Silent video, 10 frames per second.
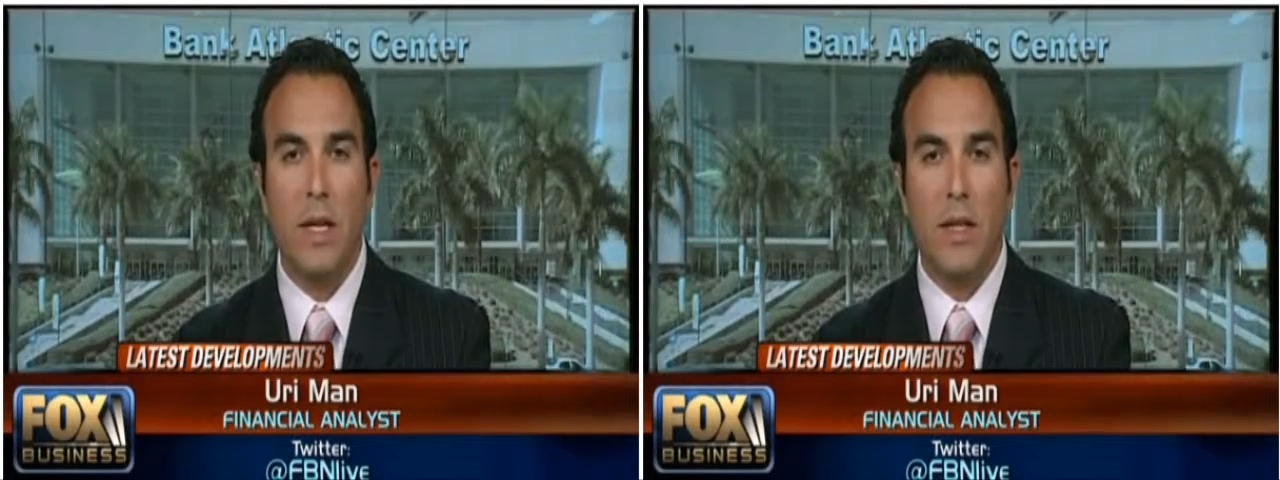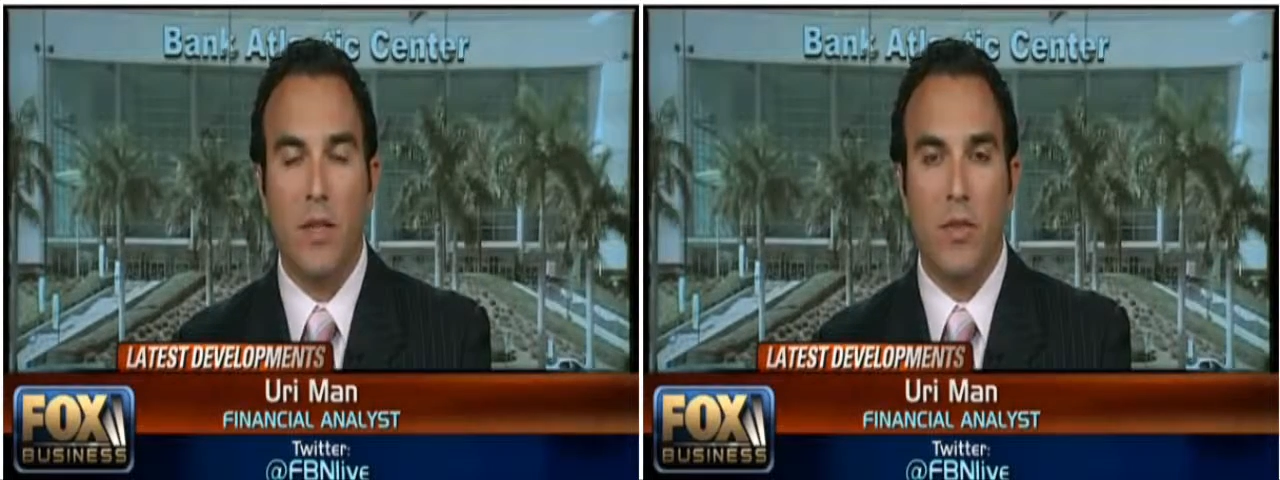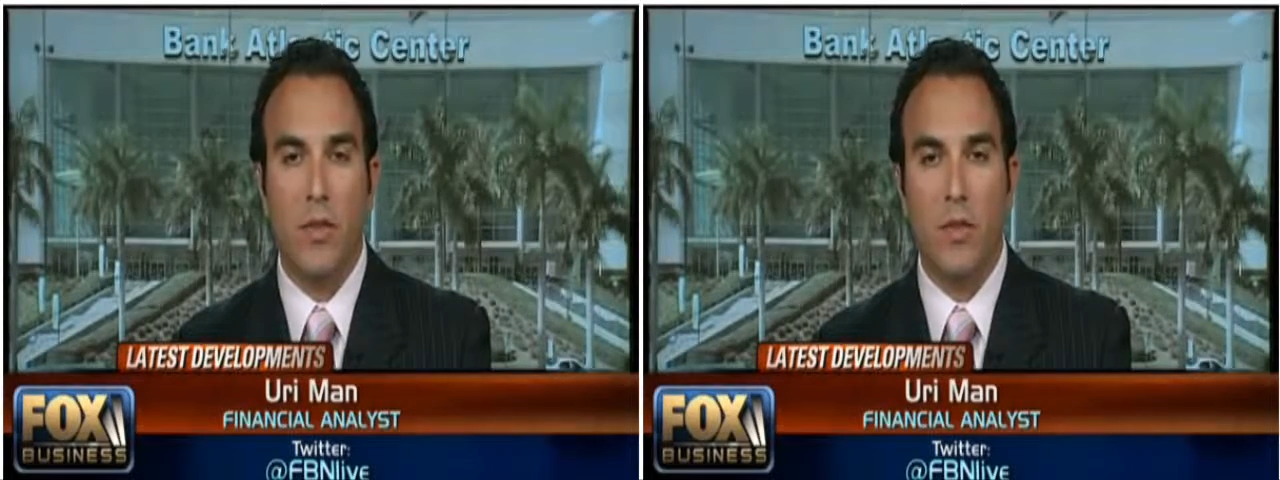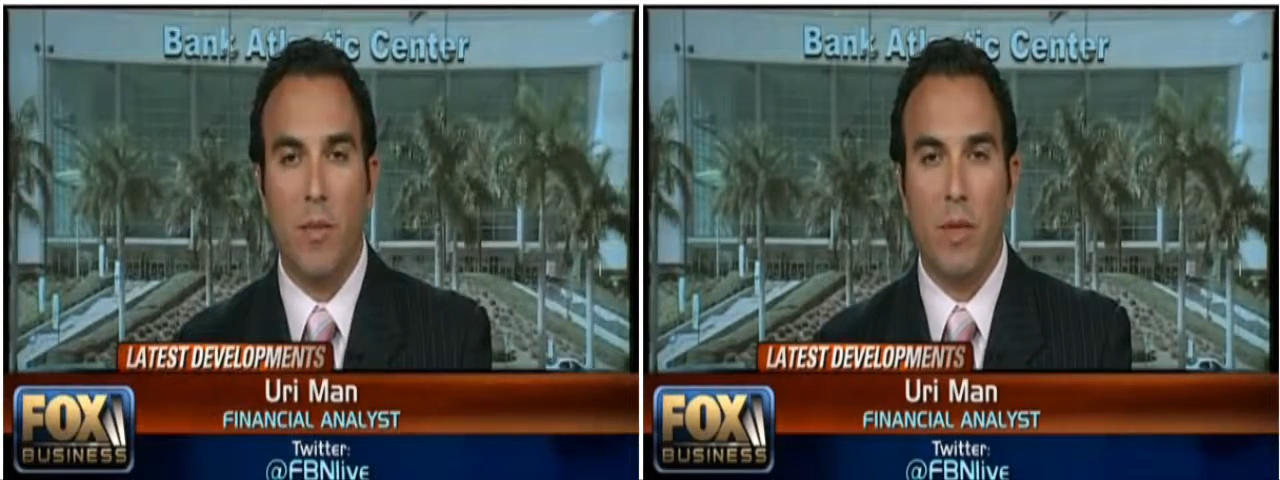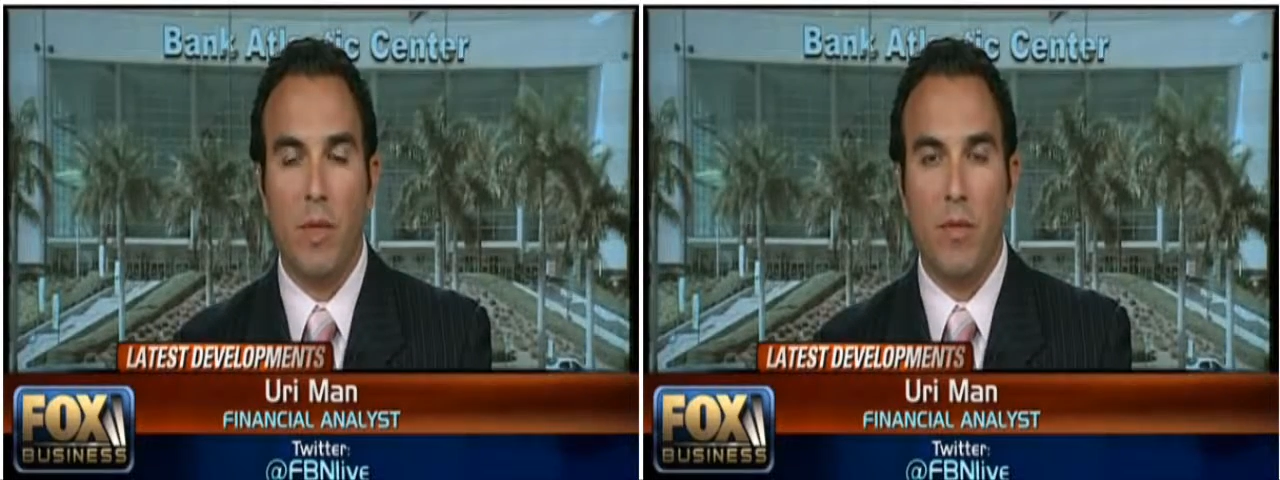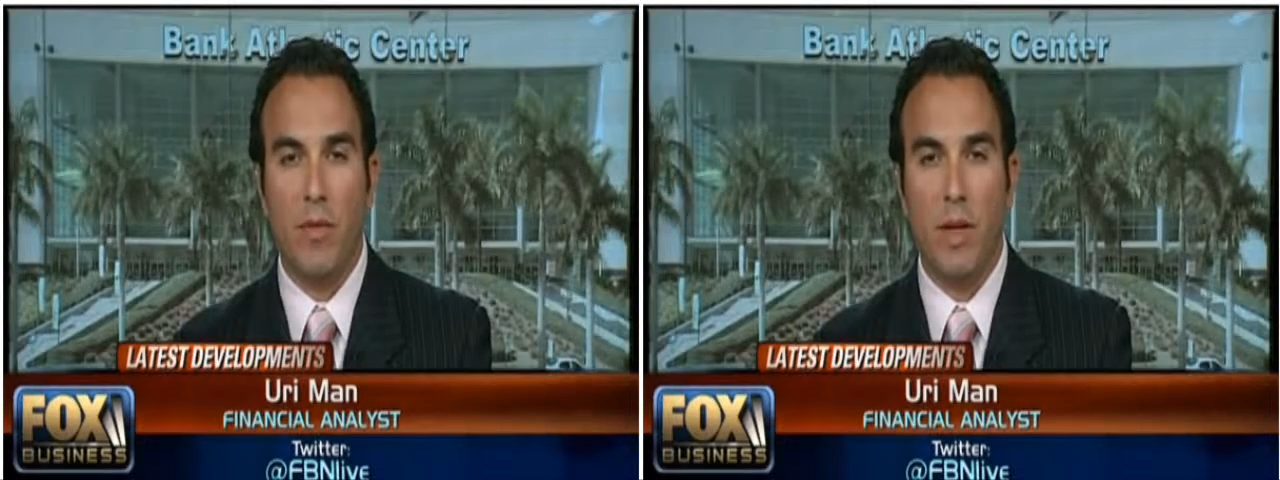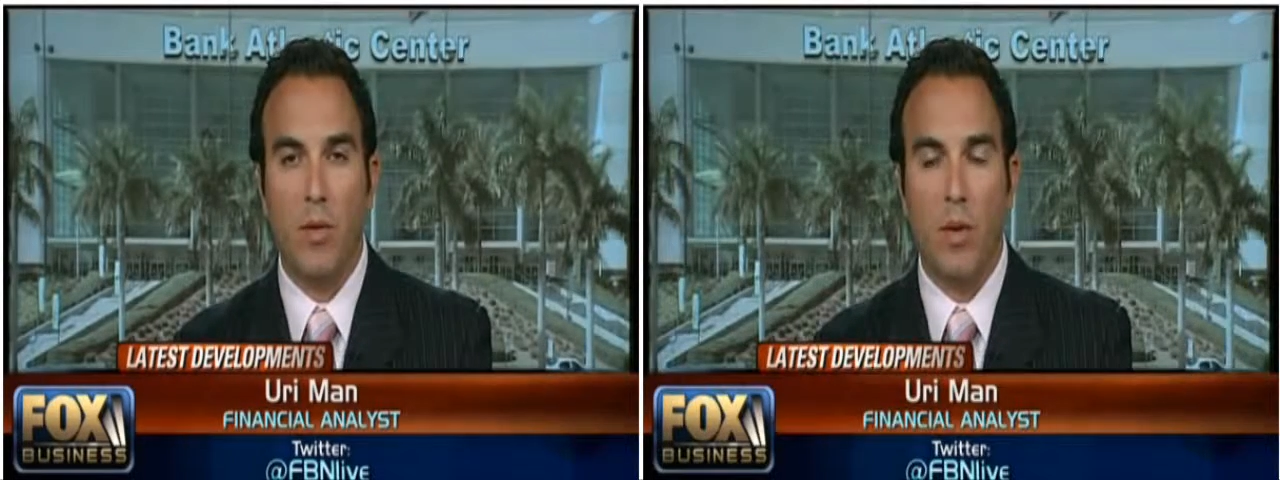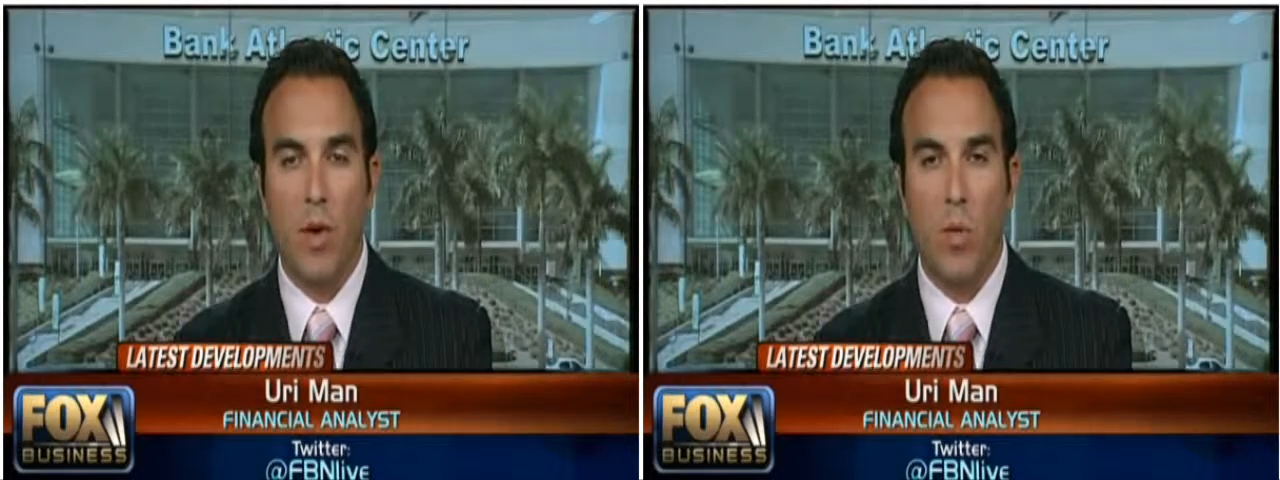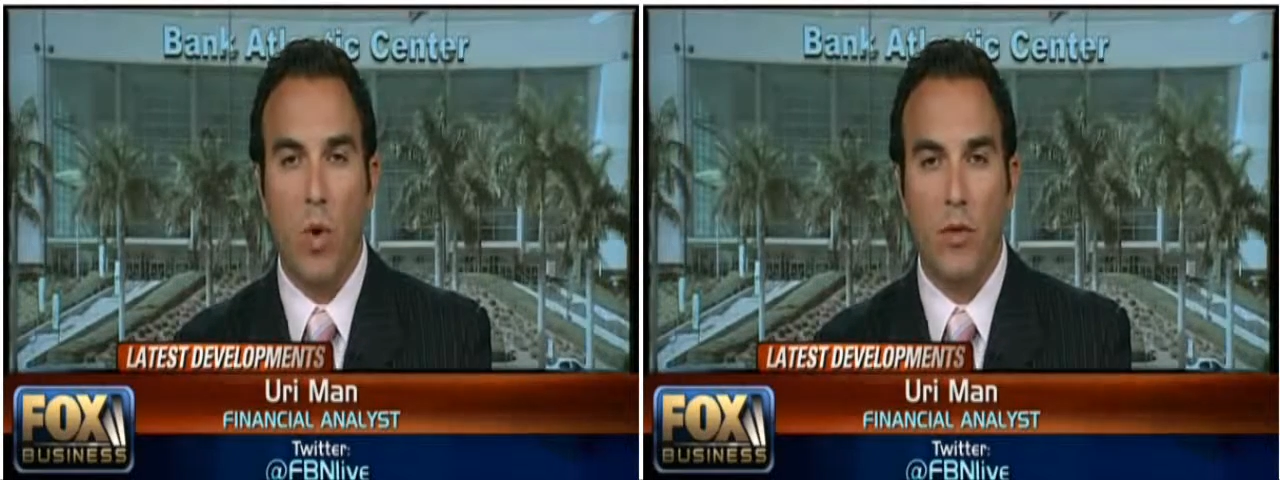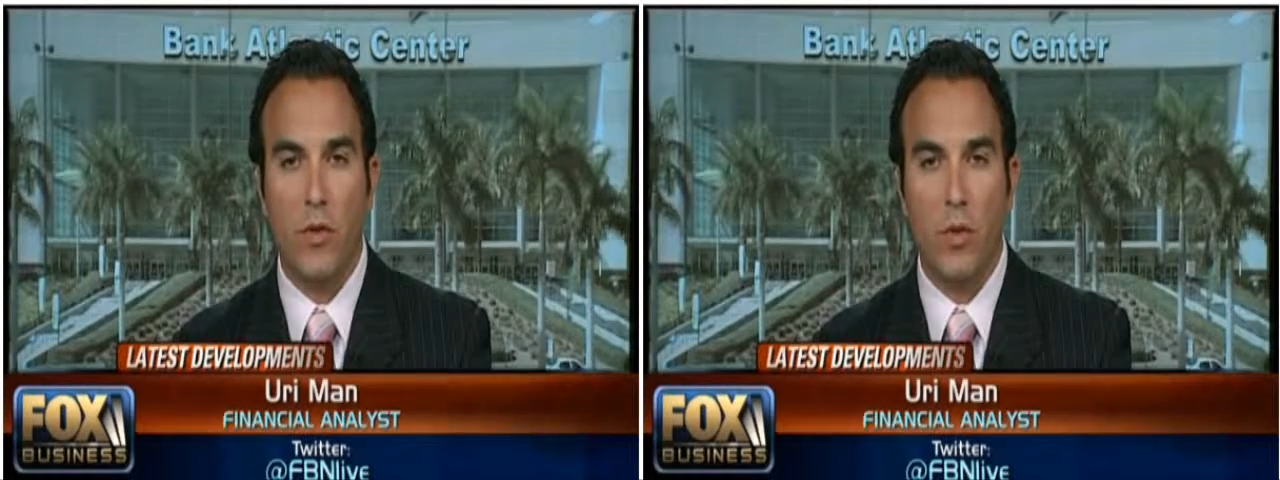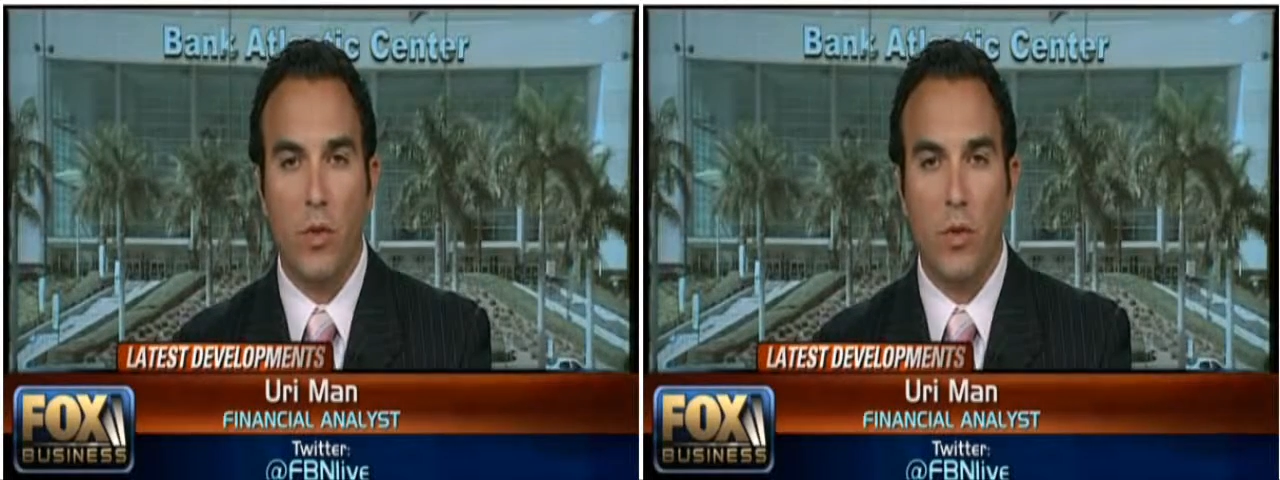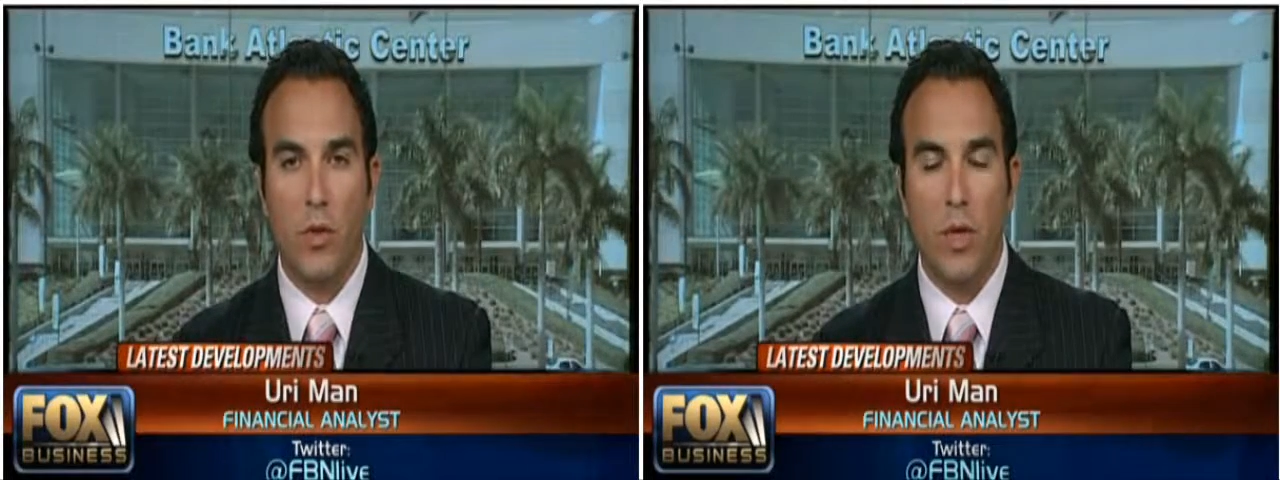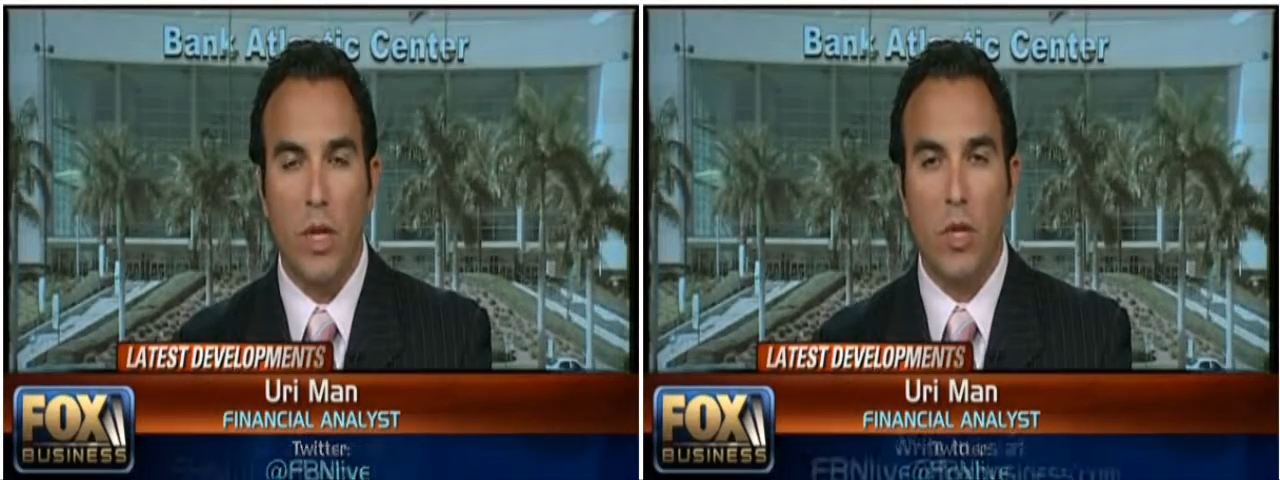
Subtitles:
that this is something the Fed wants to use.